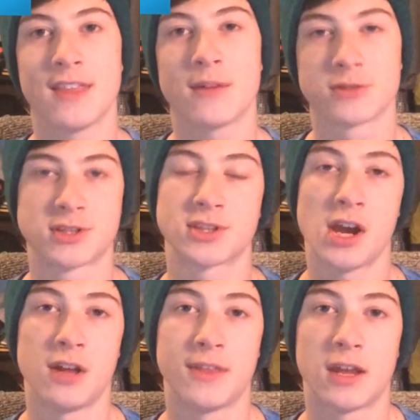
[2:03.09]
right? And that was the
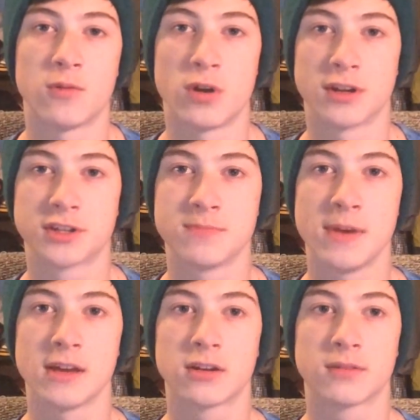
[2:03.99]
style that I wanted to
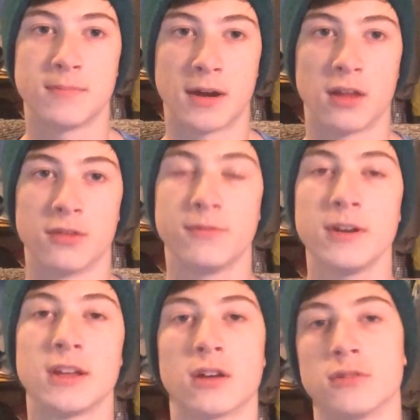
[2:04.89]
make my other
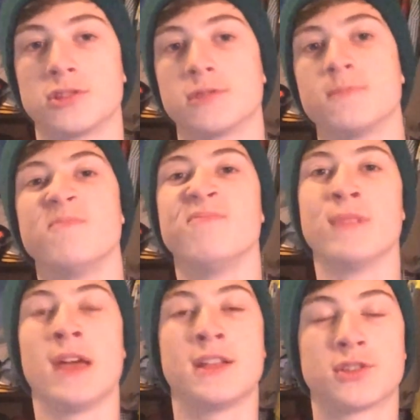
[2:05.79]
videos.
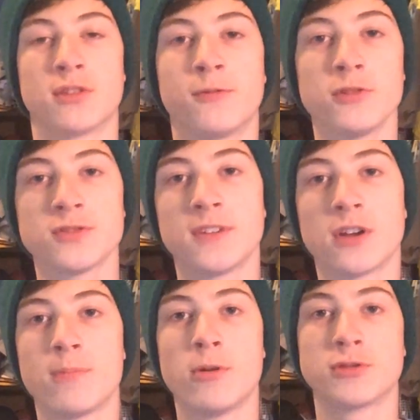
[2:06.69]
And so the first
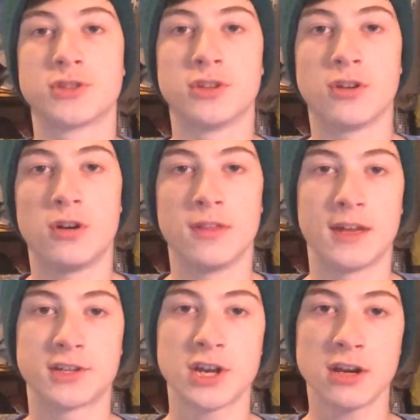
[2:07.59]
video I posted on
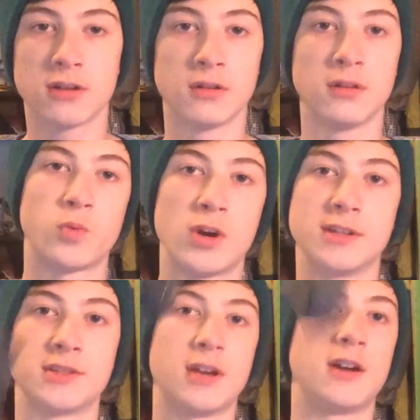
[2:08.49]
that channel
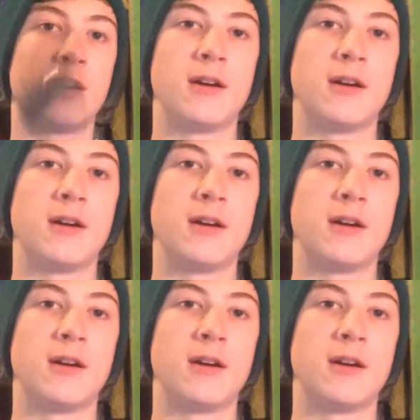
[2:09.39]
was